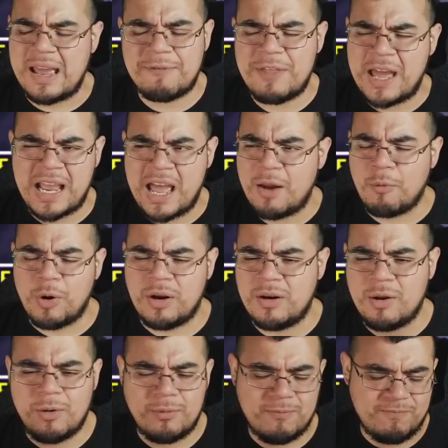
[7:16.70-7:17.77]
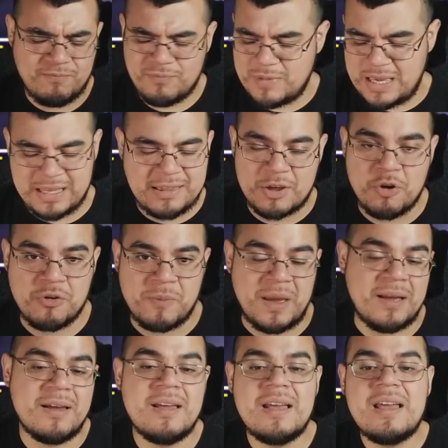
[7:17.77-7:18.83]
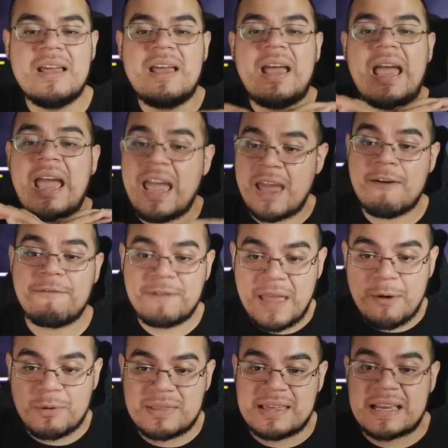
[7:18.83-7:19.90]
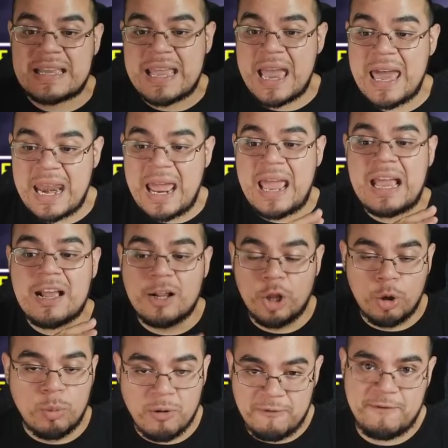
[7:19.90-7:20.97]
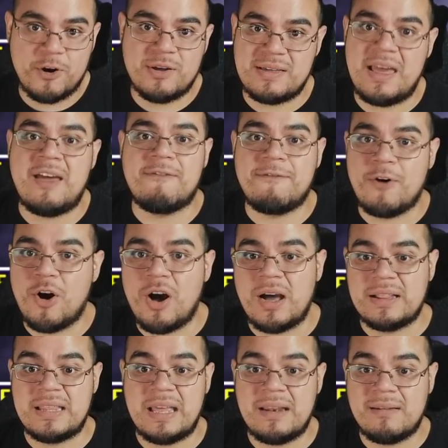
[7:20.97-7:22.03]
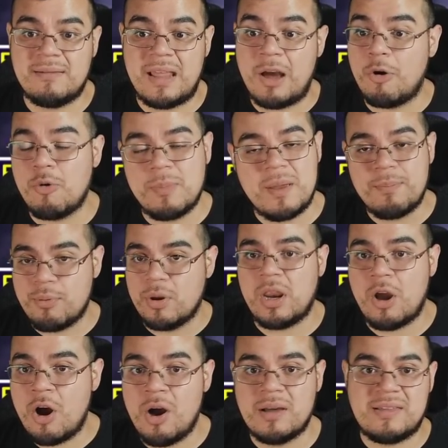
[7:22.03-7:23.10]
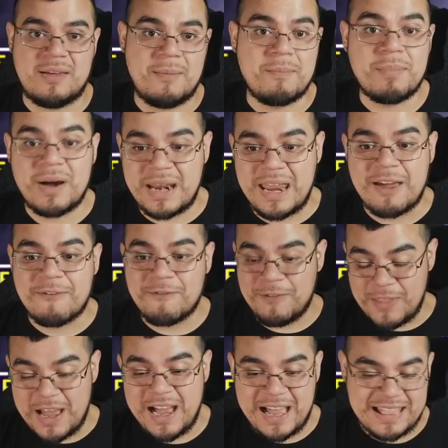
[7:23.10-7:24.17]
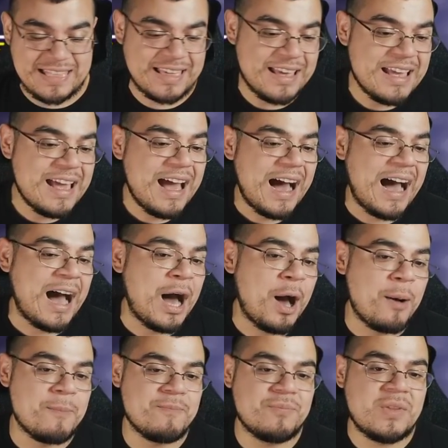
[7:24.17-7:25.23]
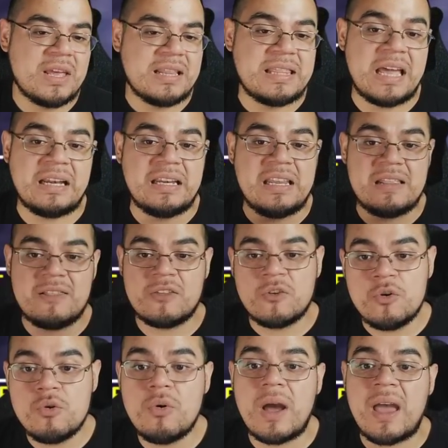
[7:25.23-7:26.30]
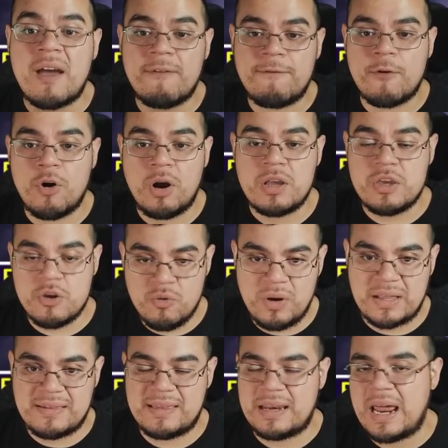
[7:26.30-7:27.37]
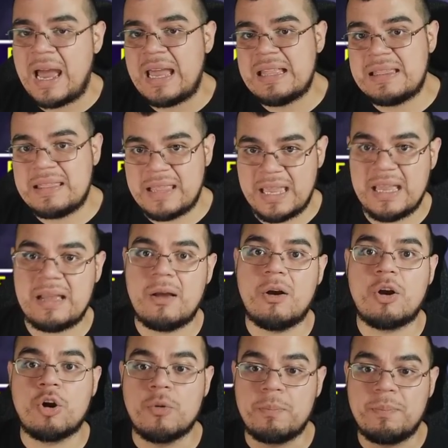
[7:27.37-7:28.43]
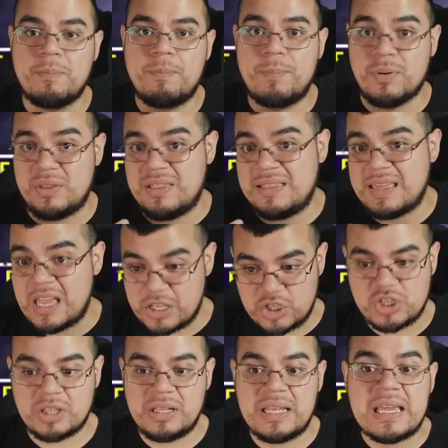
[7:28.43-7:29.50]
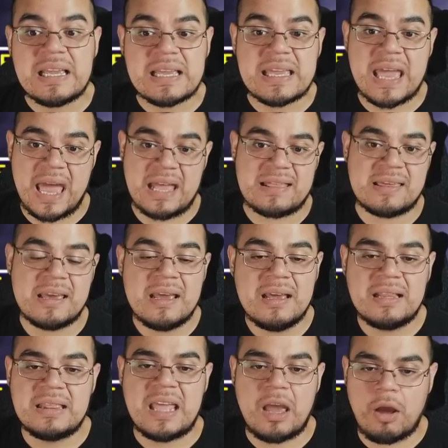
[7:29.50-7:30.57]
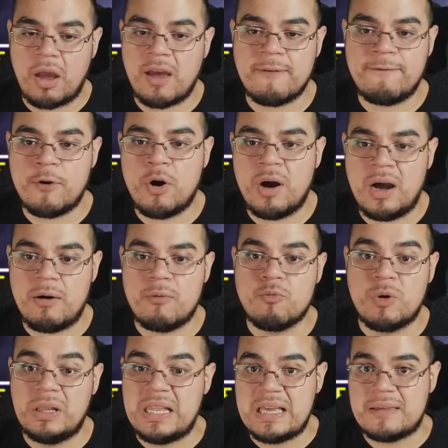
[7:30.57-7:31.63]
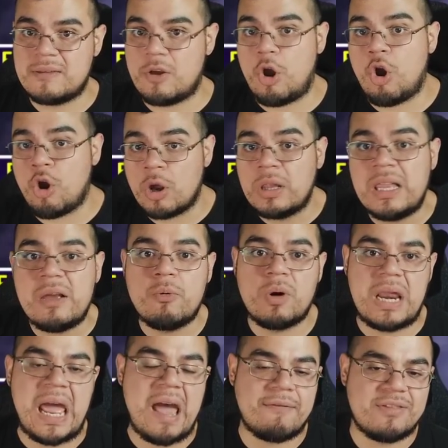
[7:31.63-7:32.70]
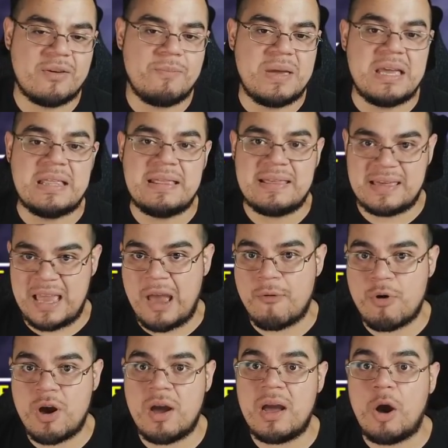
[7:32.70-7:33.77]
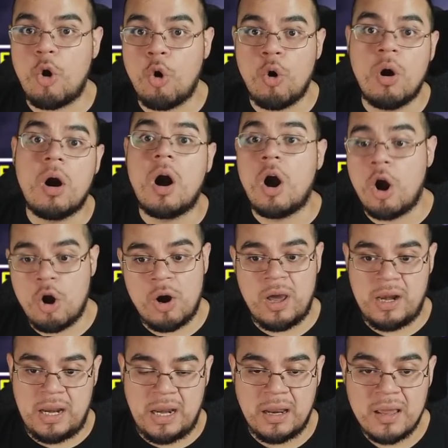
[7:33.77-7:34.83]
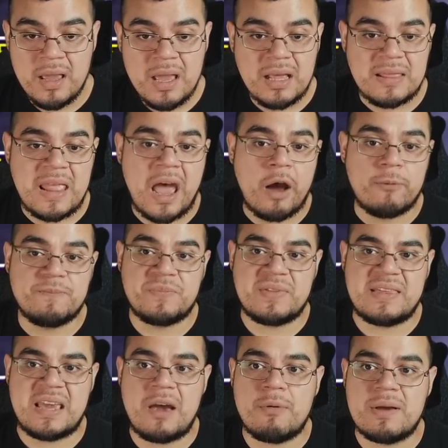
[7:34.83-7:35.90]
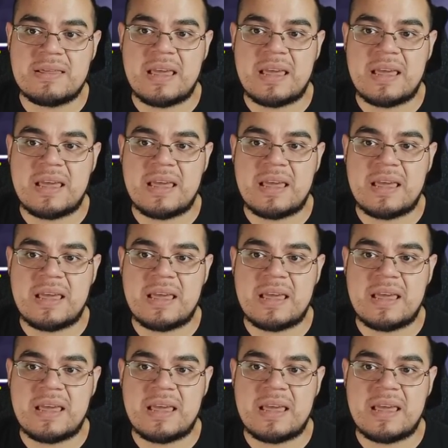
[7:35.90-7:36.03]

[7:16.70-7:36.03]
not gotten one. Excuse me. If they were to get a Global First FR, then that would be pretty awesome. But if not, then the two FR units that I think could potentially get their FR released early would have to be Terra or Arden. Now, Terra's